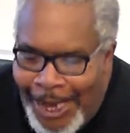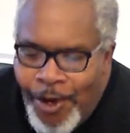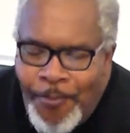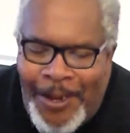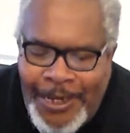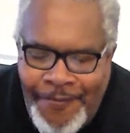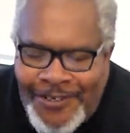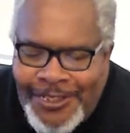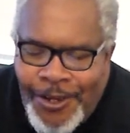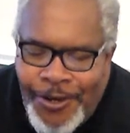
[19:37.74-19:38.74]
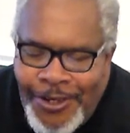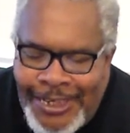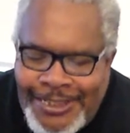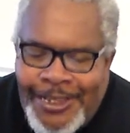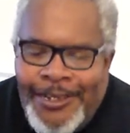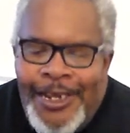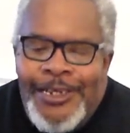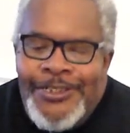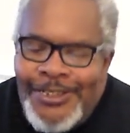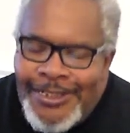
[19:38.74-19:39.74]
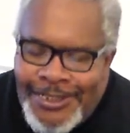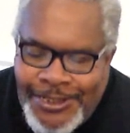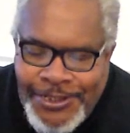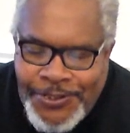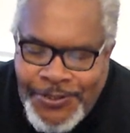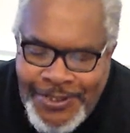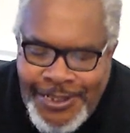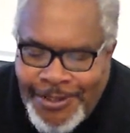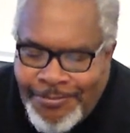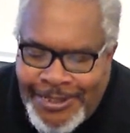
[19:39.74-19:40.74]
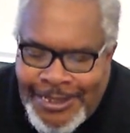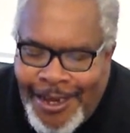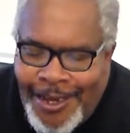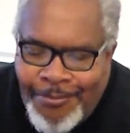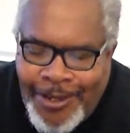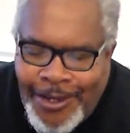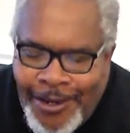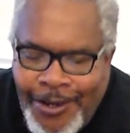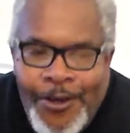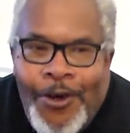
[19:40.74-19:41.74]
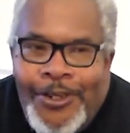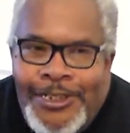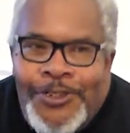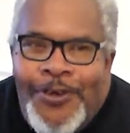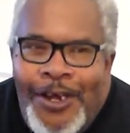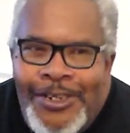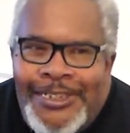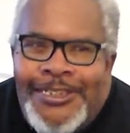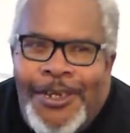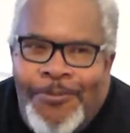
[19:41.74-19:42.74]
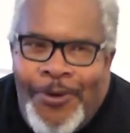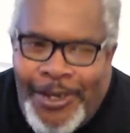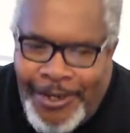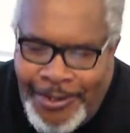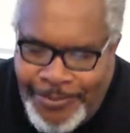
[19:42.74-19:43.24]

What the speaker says: I hope I live as long as the nails of the sister sitting beside me on this crowded subway.